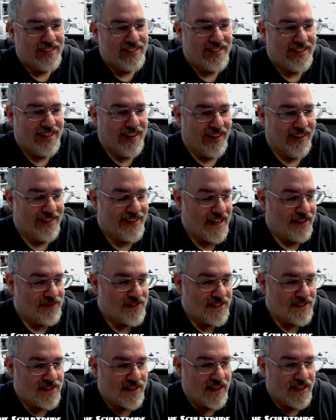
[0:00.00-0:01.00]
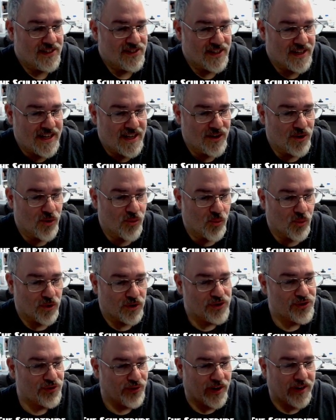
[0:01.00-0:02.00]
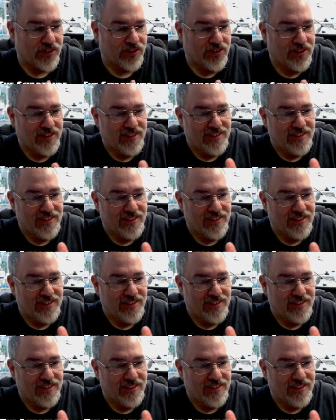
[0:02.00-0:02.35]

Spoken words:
Dave says he needs an Edo War Strider.